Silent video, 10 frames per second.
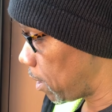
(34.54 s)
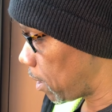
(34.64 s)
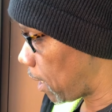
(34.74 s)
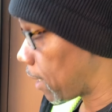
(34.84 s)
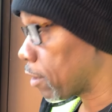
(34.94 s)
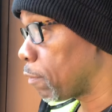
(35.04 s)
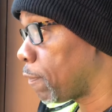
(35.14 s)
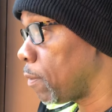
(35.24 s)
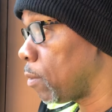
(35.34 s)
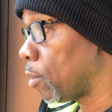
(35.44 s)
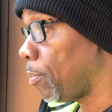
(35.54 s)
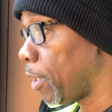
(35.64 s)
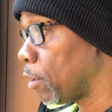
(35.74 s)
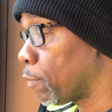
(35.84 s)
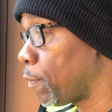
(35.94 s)
act a fool or
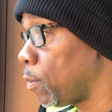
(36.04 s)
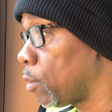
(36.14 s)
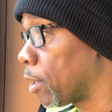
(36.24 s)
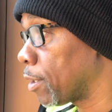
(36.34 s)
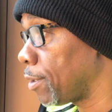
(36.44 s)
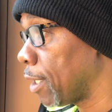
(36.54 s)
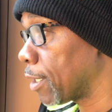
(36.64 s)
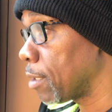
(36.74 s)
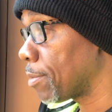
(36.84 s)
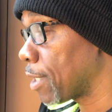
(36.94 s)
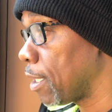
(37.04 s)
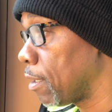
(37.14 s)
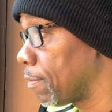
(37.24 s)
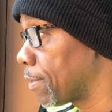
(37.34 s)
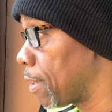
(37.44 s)
be a fool or conduct
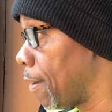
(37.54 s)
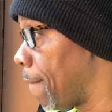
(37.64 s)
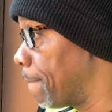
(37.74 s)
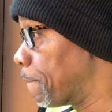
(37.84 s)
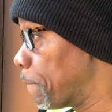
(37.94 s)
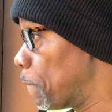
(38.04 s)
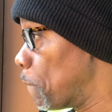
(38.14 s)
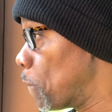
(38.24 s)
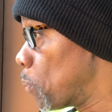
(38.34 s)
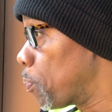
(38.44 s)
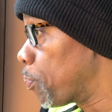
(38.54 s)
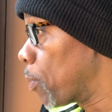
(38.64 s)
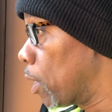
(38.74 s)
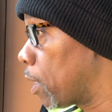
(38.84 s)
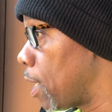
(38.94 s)
themselves
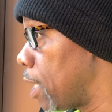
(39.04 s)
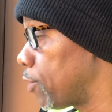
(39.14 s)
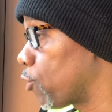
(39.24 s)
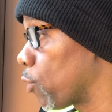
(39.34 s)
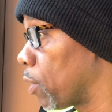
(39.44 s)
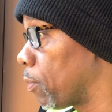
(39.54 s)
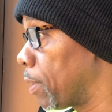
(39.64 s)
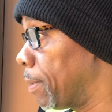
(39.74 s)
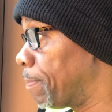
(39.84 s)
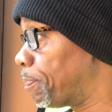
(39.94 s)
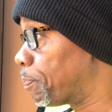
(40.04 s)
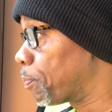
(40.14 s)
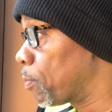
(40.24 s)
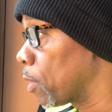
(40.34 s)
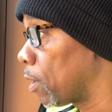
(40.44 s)
contrary,
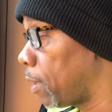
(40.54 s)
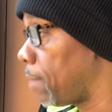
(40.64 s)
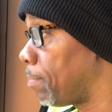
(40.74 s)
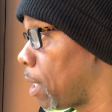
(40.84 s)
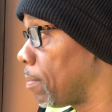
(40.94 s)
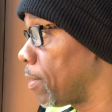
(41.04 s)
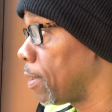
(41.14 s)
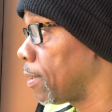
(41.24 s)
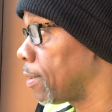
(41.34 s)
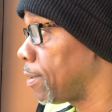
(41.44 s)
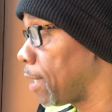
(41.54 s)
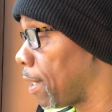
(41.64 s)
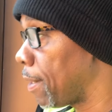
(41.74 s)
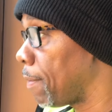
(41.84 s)
let mama die.